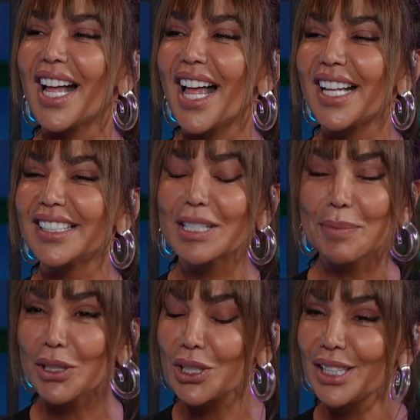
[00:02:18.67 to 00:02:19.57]
and
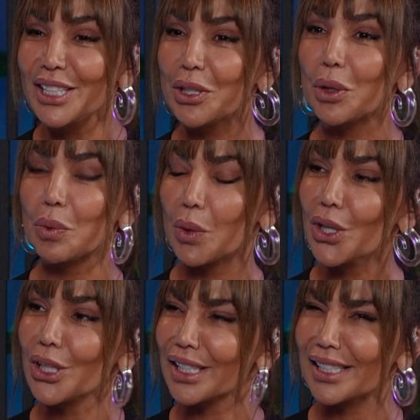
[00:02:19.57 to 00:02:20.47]
especially your
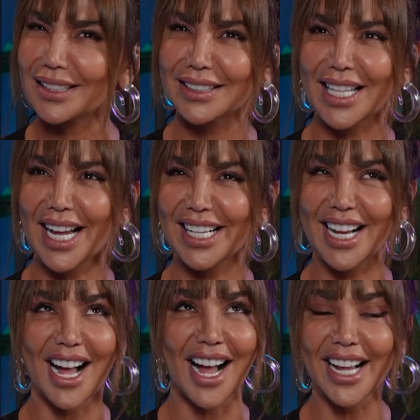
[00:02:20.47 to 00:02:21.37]
work is like,
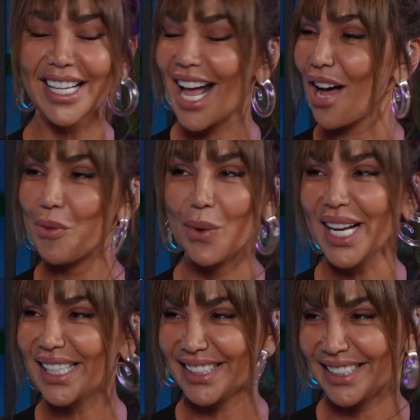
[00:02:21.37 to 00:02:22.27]
I can't wait.